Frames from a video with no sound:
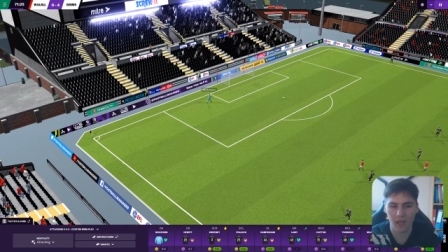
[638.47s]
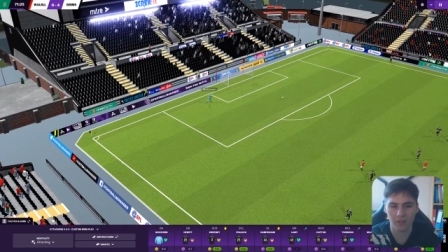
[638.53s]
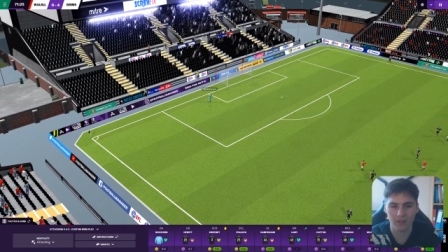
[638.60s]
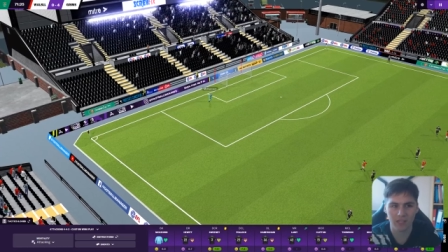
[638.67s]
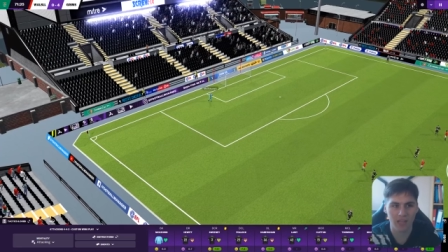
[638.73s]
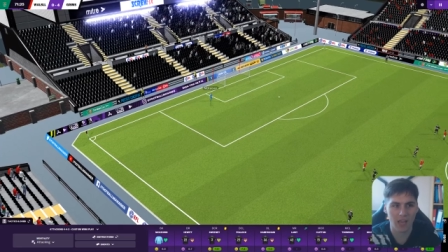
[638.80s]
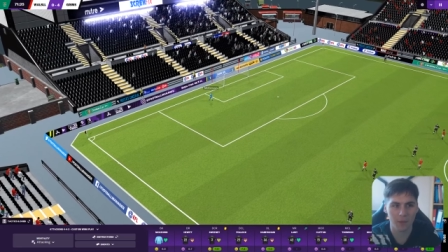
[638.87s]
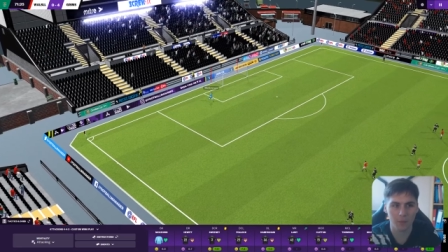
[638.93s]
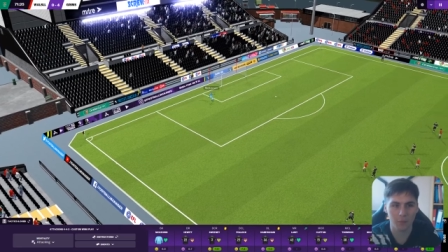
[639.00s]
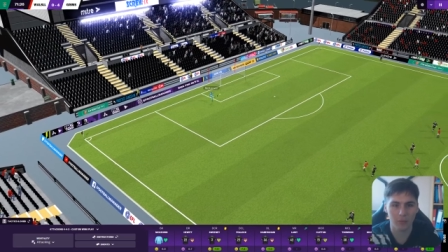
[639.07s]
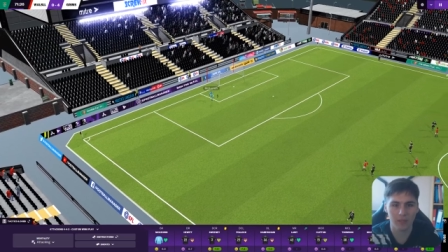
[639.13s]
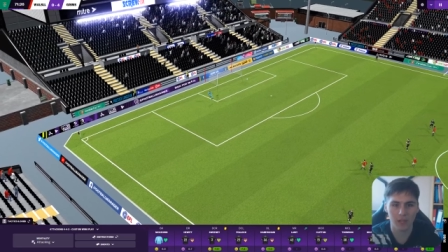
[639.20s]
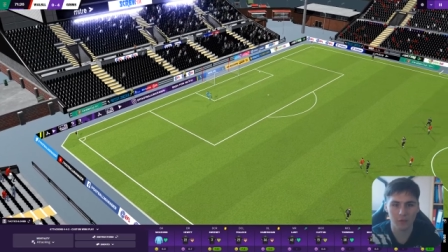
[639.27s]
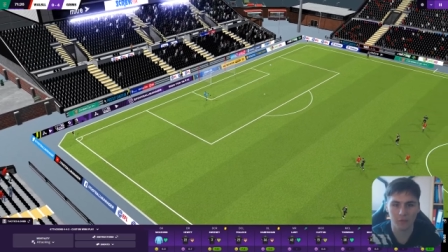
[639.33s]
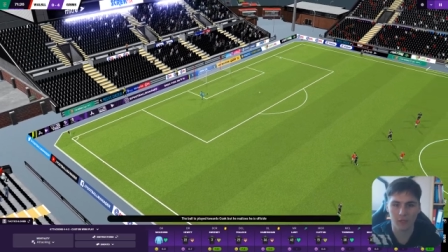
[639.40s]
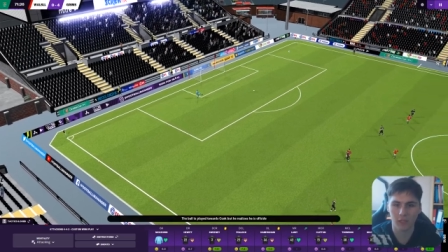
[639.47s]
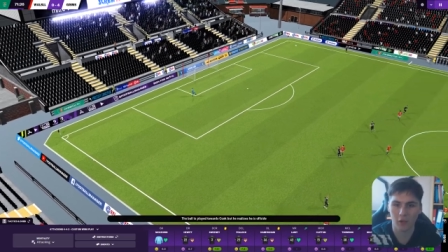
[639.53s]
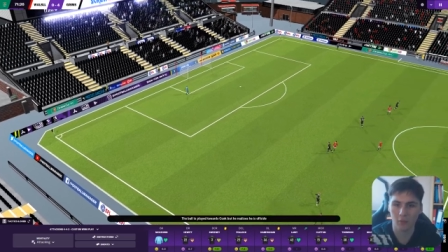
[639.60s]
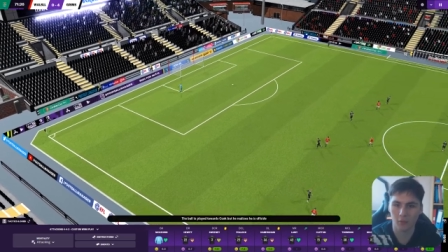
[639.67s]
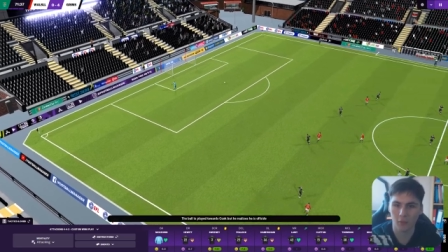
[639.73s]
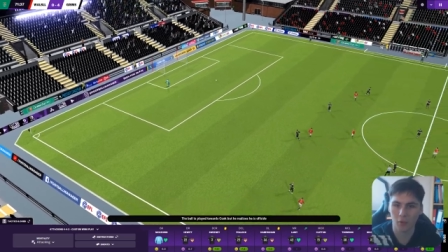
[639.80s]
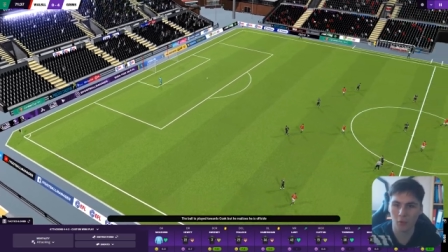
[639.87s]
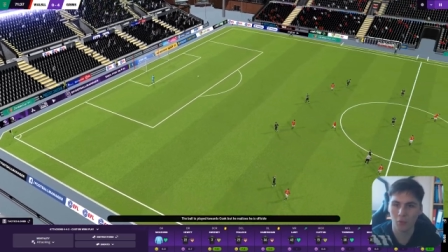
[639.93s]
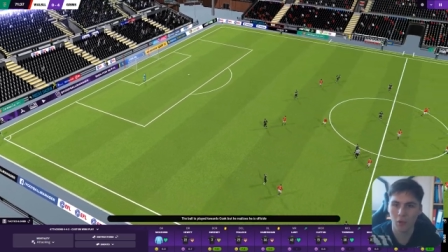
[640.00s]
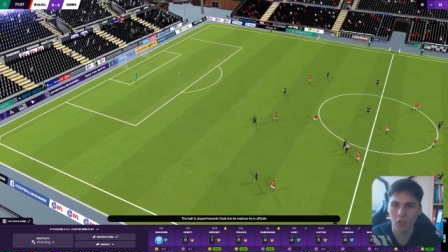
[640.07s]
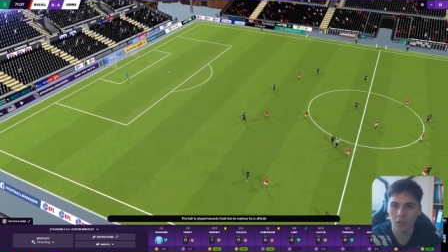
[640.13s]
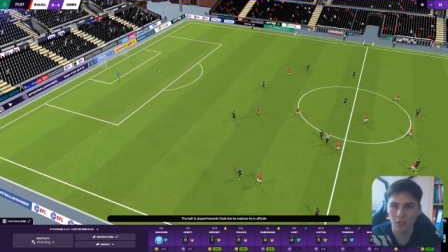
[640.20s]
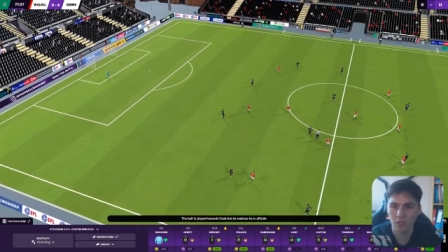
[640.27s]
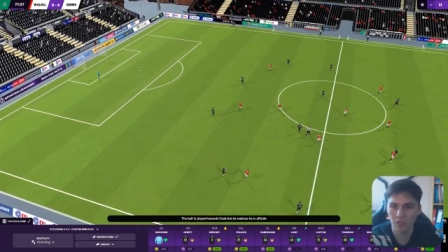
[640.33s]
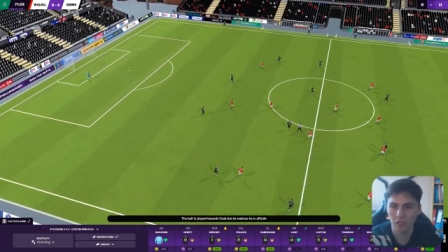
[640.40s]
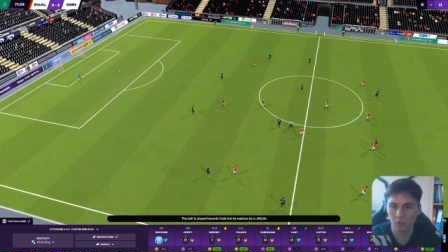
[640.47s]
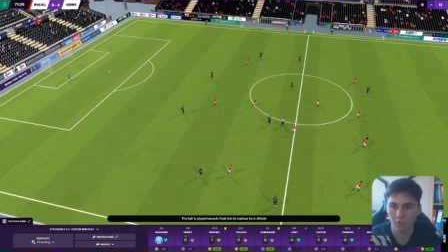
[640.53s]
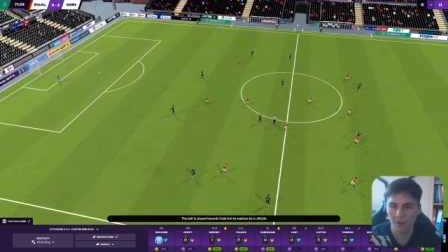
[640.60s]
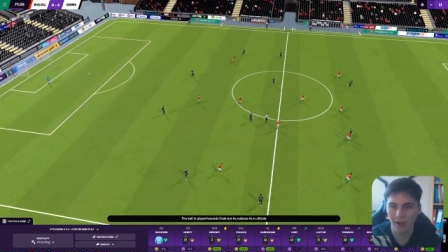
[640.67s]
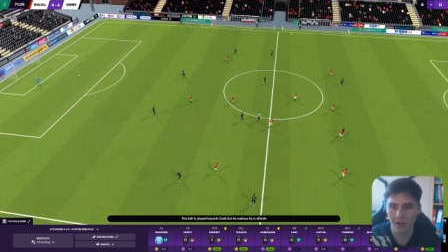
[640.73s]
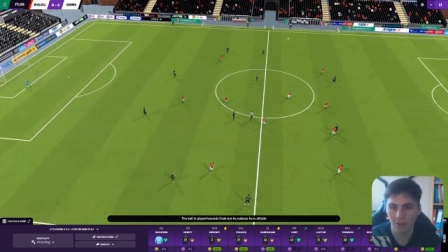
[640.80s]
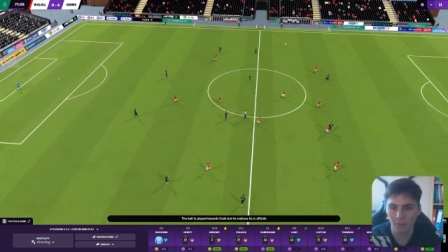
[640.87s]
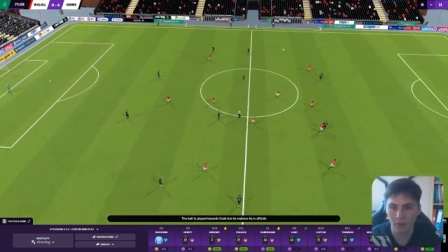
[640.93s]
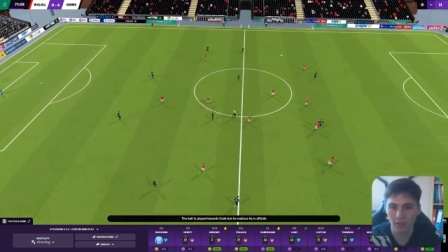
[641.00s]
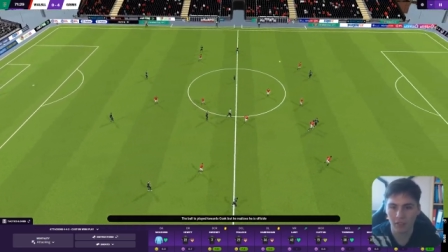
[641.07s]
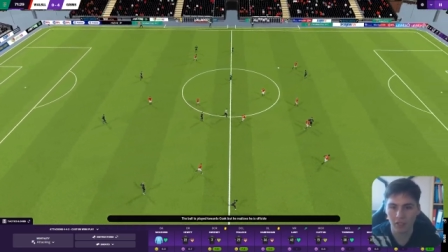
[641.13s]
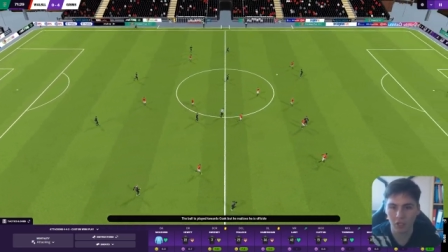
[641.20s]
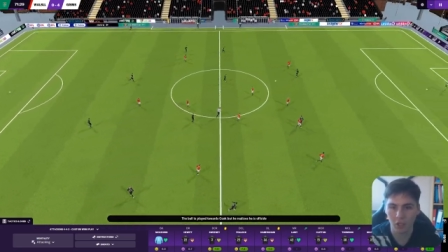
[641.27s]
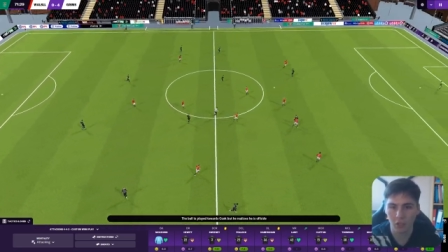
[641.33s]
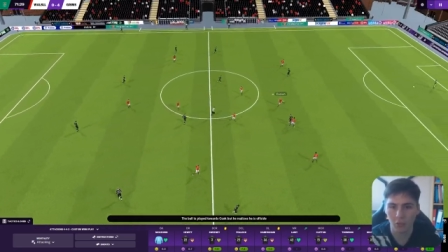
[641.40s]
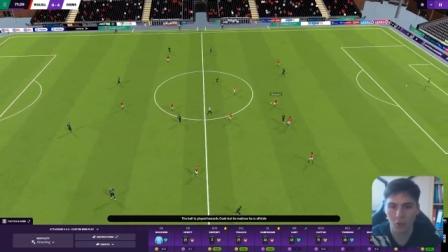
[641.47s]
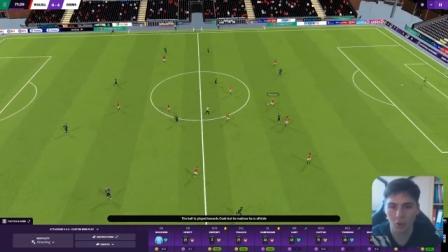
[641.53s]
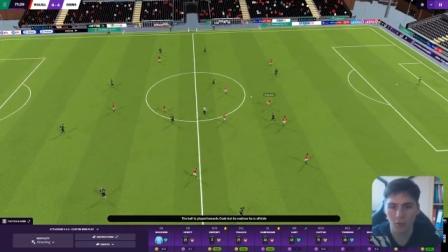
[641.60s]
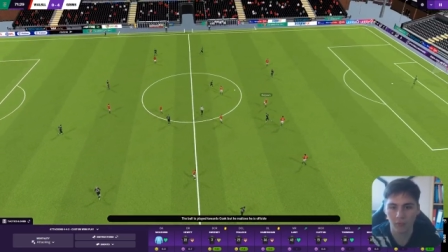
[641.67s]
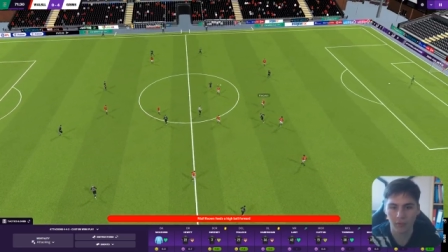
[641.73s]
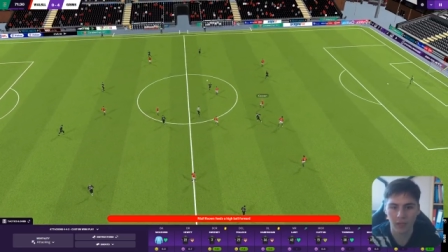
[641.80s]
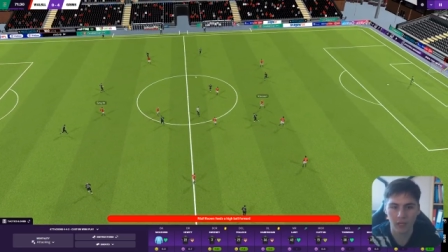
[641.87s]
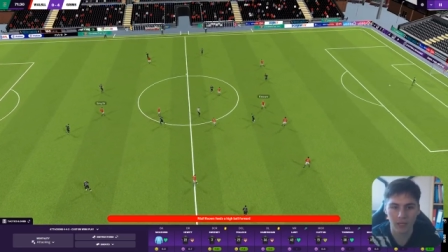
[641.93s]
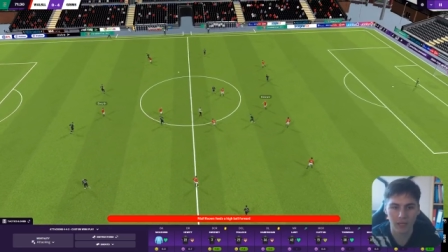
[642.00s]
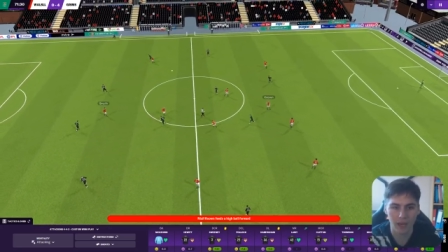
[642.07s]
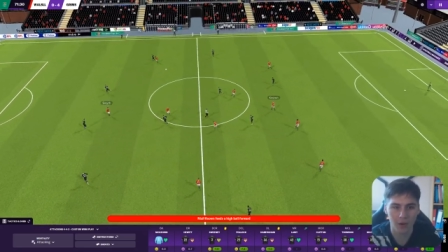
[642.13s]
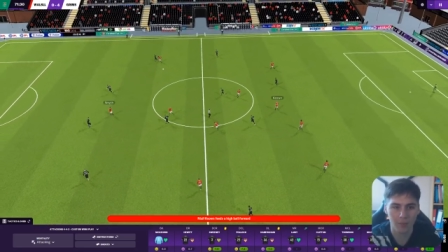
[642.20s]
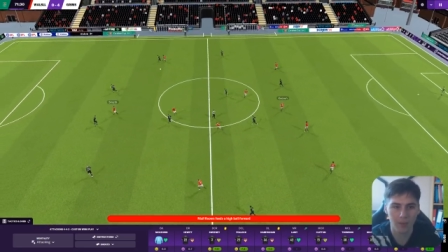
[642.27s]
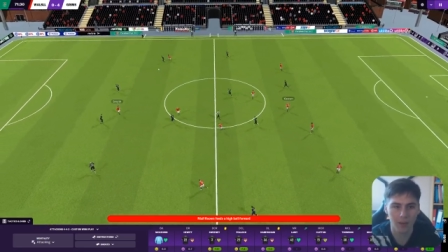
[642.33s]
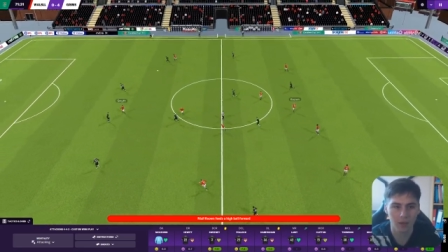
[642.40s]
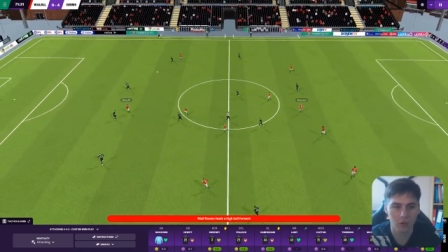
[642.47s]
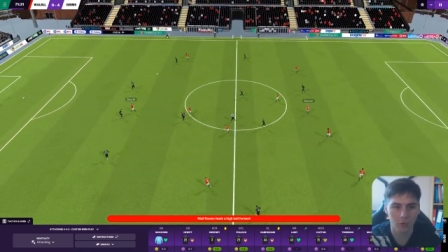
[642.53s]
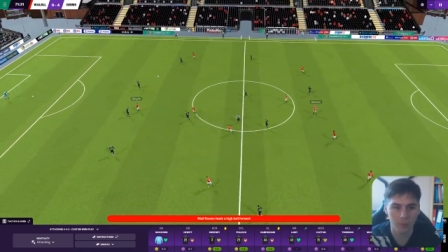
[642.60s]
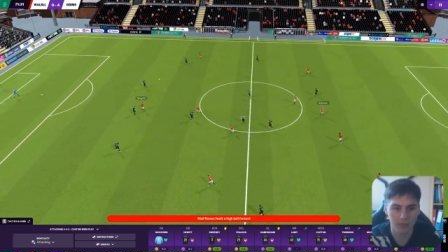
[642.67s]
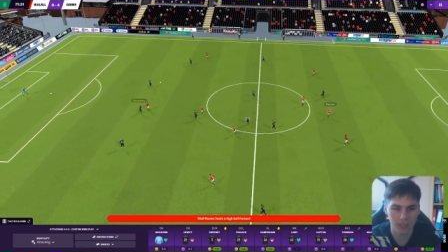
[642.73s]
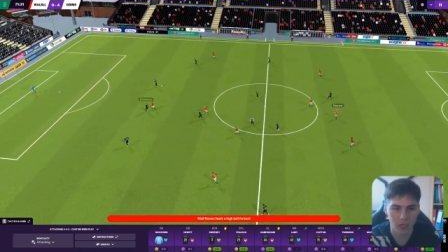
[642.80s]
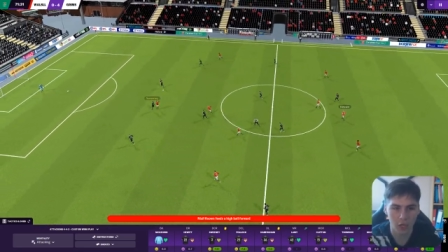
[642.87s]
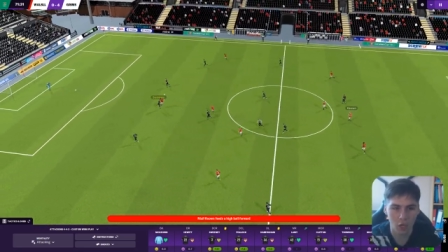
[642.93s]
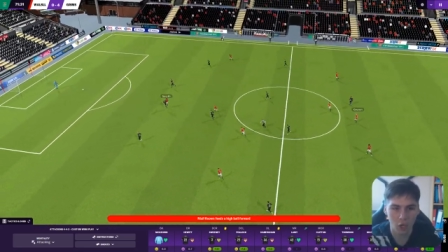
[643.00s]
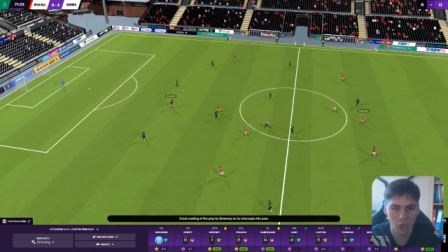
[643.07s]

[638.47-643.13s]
out of this game, and we're definitely going through to round two of the Carabao Cup. It's a